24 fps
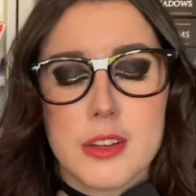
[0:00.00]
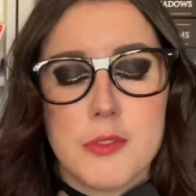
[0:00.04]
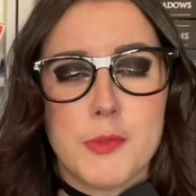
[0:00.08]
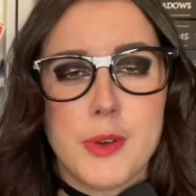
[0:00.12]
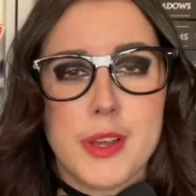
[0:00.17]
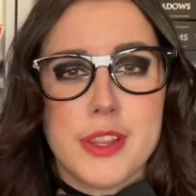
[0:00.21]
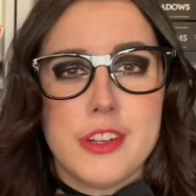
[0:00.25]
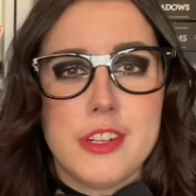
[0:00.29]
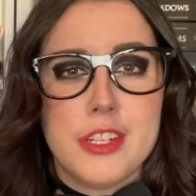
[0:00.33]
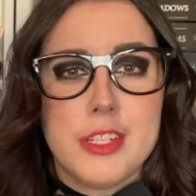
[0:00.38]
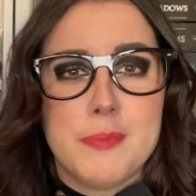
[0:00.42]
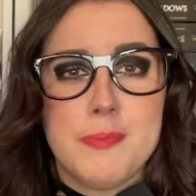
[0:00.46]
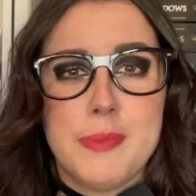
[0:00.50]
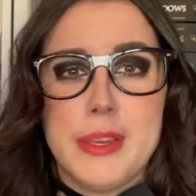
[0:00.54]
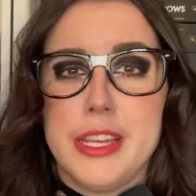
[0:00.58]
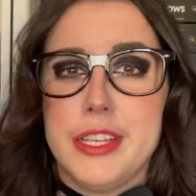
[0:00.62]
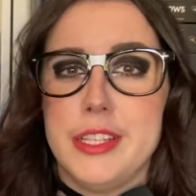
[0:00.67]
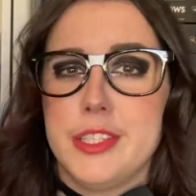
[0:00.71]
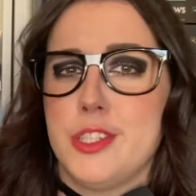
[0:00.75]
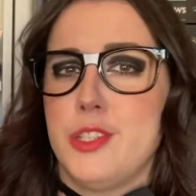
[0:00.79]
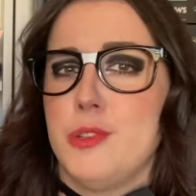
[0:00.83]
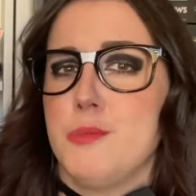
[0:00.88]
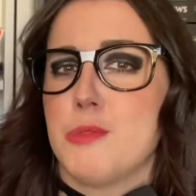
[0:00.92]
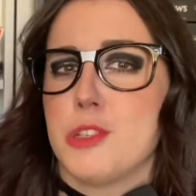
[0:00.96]
whether it's
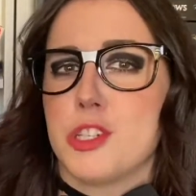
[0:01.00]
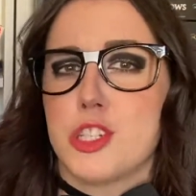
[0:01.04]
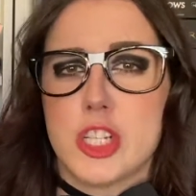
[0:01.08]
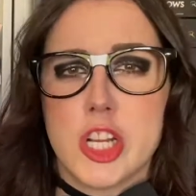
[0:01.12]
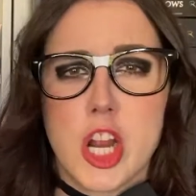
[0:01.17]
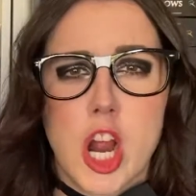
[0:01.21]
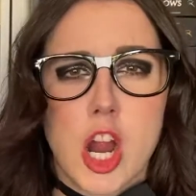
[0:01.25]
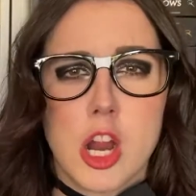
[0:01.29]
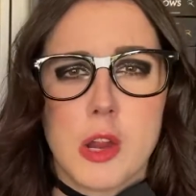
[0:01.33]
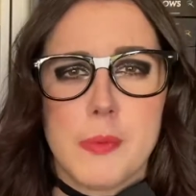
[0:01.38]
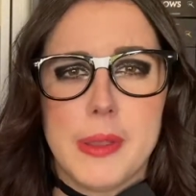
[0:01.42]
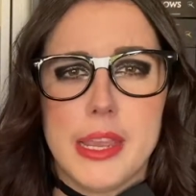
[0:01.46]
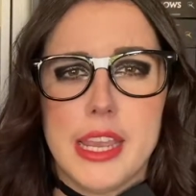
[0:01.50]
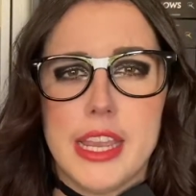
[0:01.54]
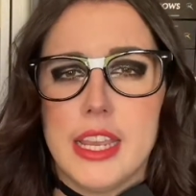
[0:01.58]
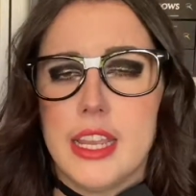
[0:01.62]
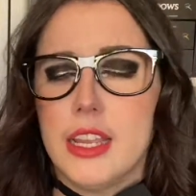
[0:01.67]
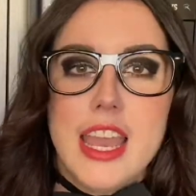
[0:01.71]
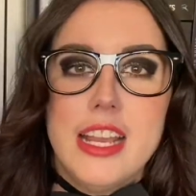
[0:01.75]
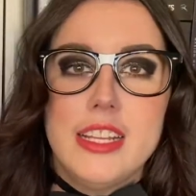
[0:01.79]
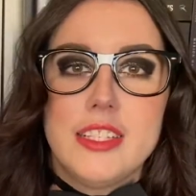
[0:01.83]
being super charming.